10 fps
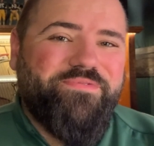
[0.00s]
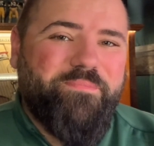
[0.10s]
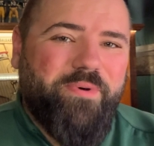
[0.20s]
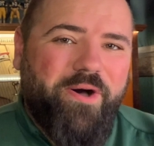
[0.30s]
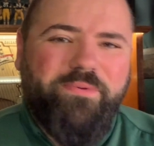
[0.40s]

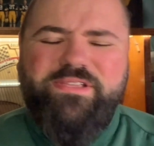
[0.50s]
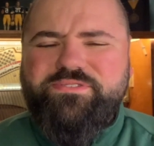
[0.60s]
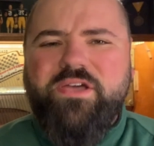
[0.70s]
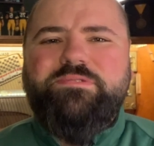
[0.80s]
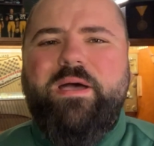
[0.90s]
Football when he
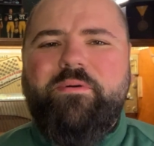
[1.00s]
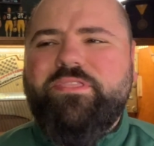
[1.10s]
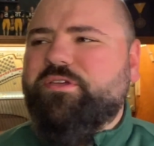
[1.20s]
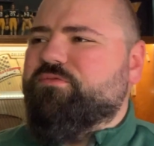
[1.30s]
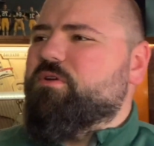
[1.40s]
talked about
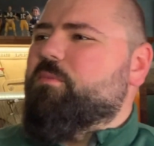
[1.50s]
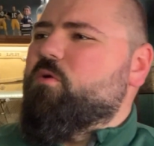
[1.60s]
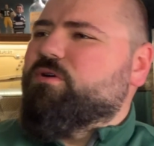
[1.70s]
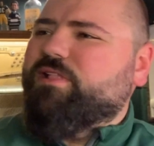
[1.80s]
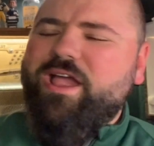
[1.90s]
whether you're from
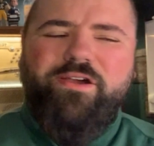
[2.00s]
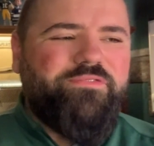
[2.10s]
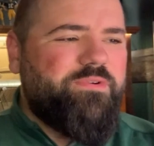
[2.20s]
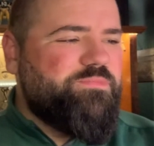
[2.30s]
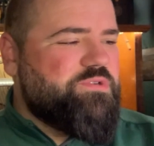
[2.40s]
Eau Claire
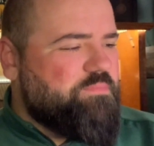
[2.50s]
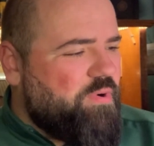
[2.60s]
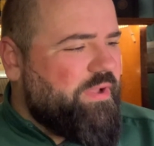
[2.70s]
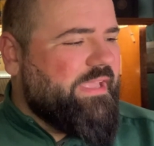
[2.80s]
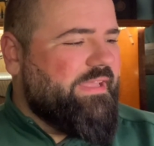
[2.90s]
or from
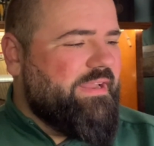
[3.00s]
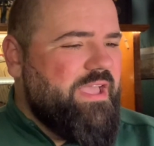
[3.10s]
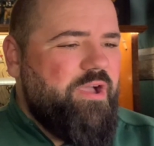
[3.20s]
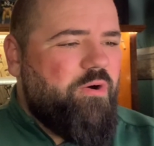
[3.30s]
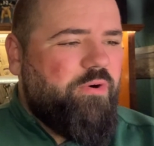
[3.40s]
Sheboygan
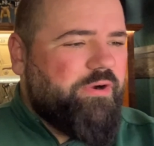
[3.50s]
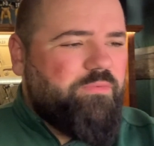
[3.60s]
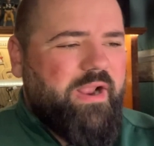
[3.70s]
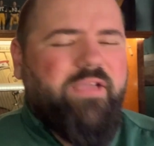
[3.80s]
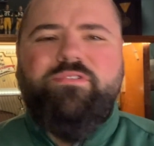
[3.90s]
or
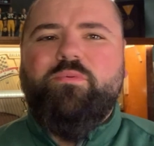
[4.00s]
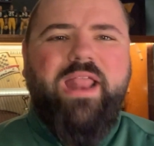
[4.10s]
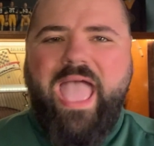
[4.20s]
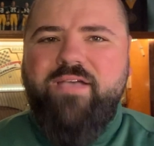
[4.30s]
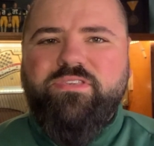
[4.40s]
whatever,
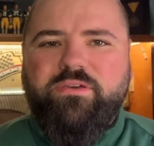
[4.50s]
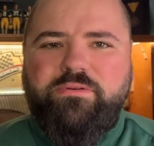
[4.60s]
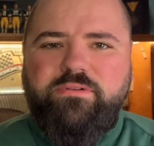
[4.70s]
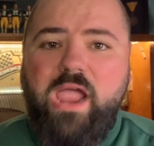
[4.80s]
what have you.